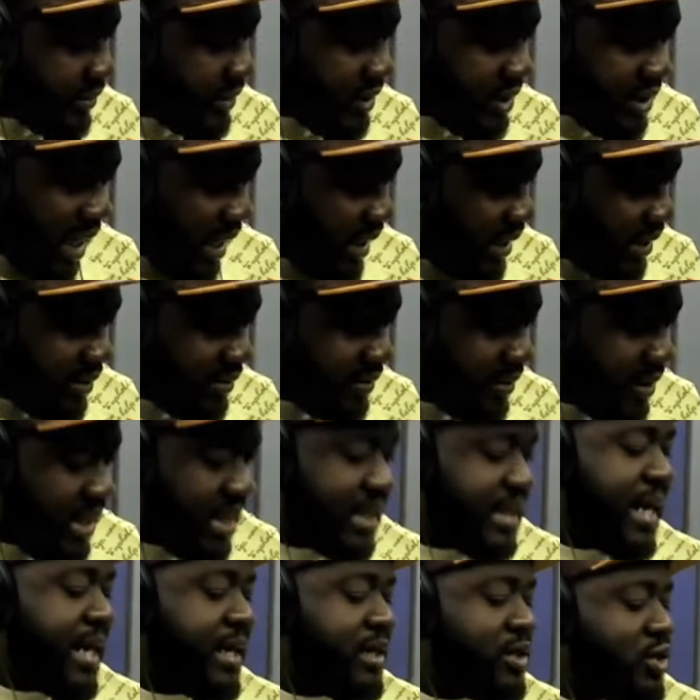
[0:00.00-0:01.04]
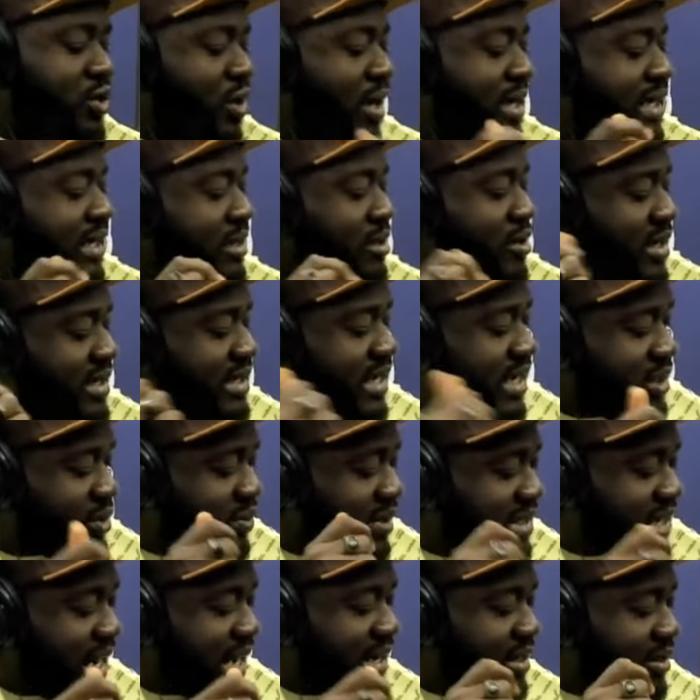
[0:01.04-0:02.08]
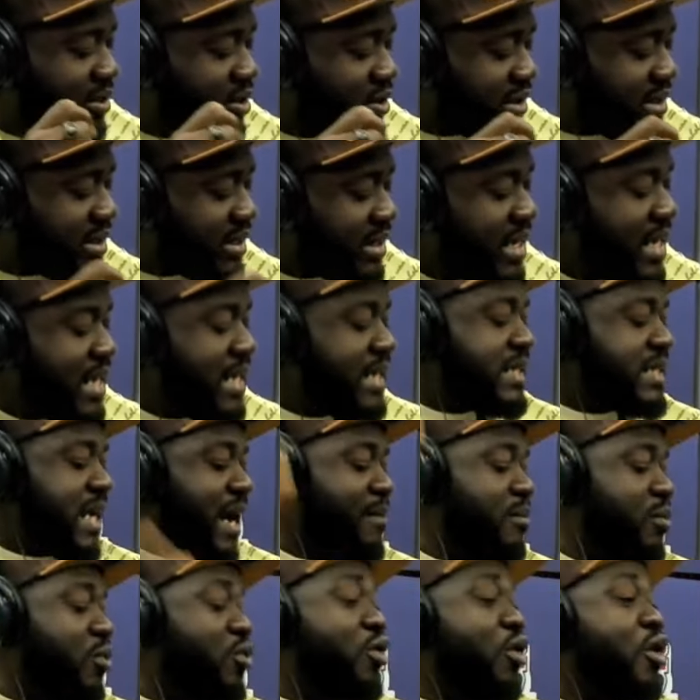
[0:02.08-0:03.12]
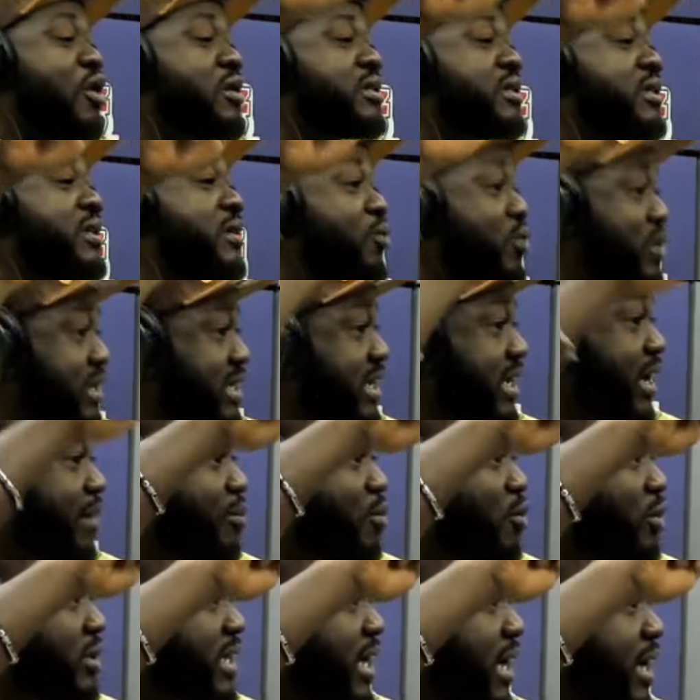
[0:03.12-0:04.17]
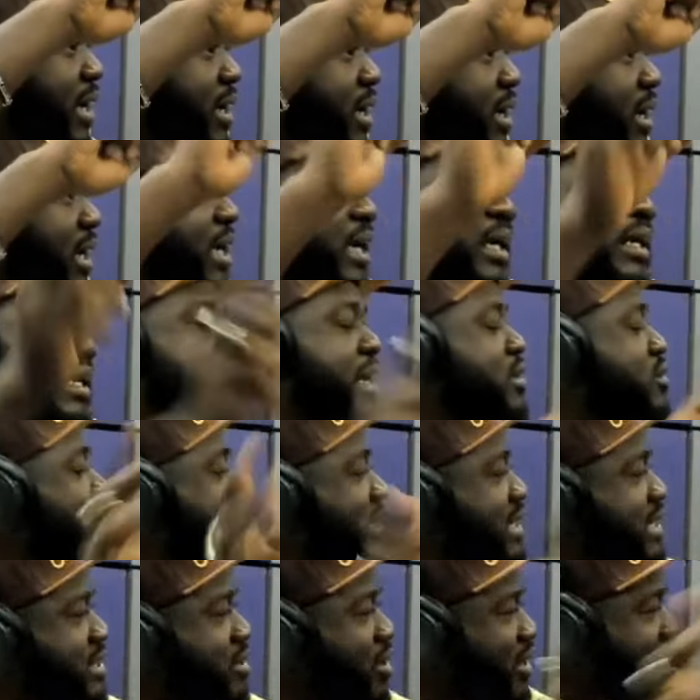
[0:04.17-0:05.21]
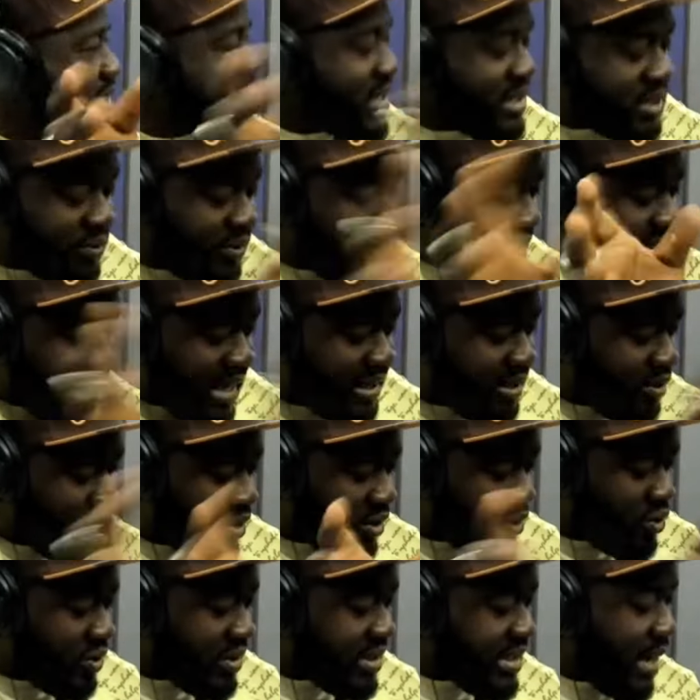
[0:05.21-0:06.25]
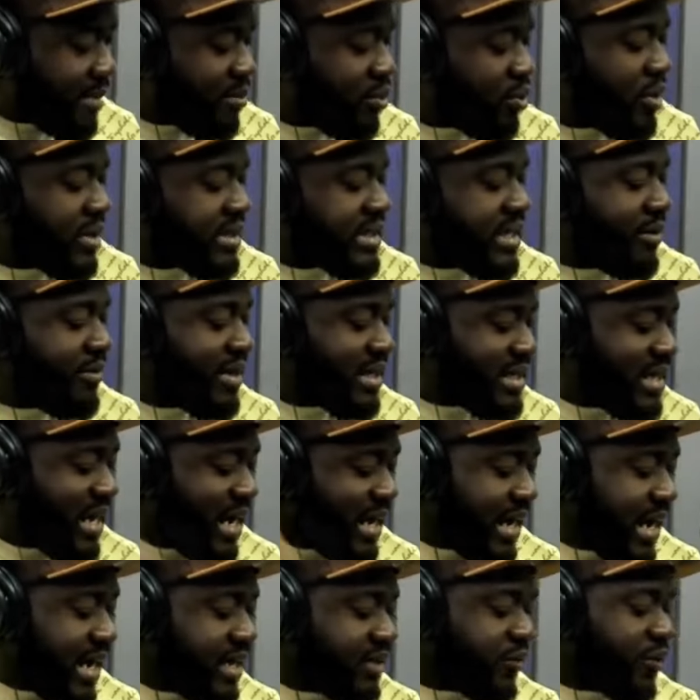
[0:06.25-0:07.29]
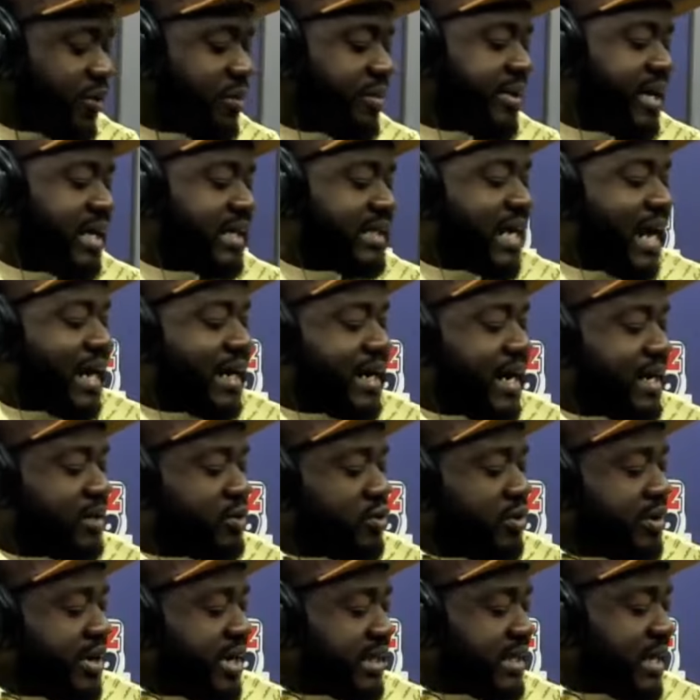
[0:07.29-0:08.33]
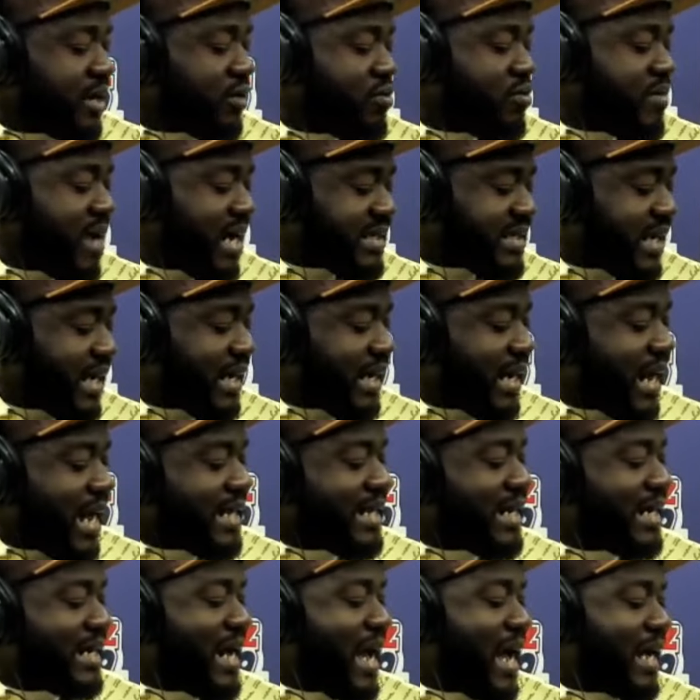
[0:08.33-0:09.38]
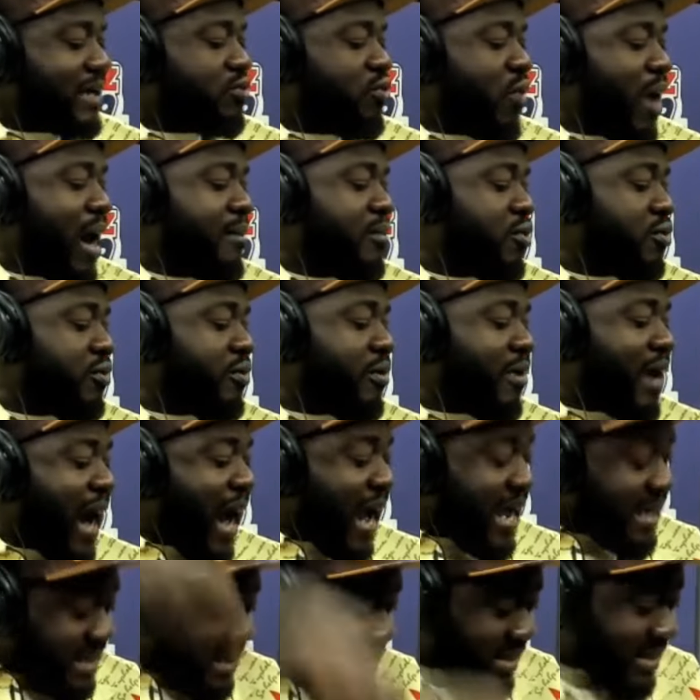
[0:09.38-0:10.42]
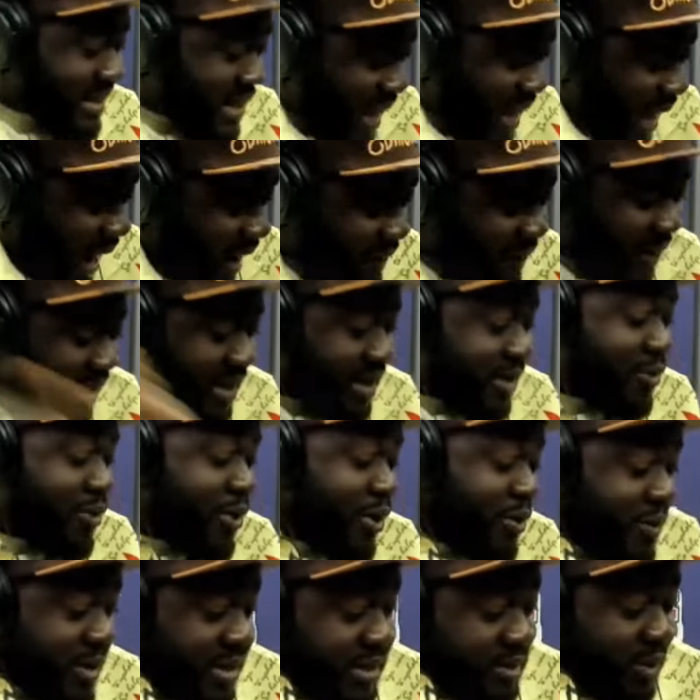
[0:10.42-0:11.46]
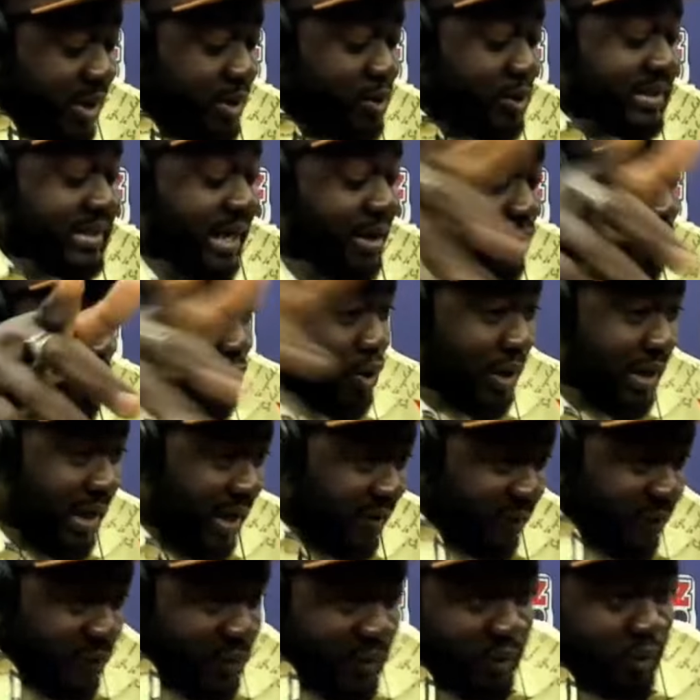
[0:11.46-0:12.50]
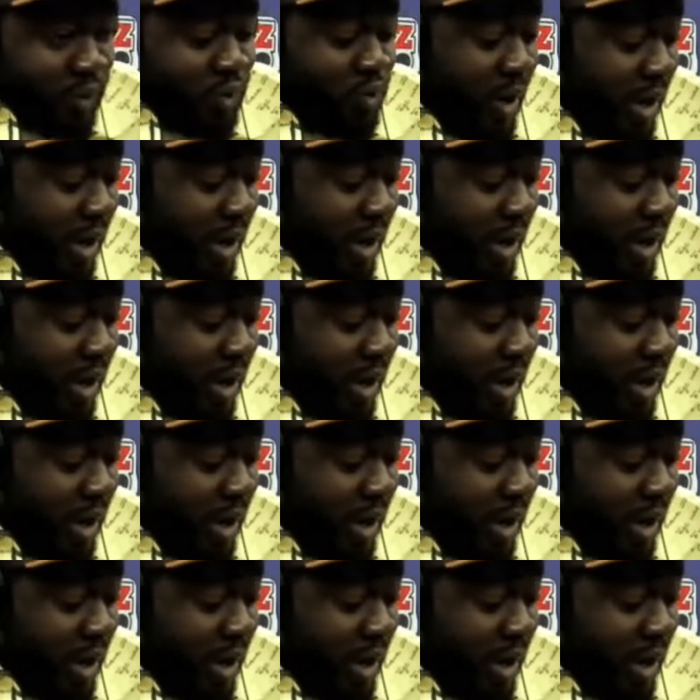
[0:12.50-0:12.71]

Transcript: Charlie, the insult did not just reach Andy Dosty. Sam Cross, it was in Cape Coast, eh? The insult did not just reach Andy Dosty. Sam crossed the regional lines from Greater Accra to Greater Kumasi and landed at Kwamo right after the railways when you turn on your left to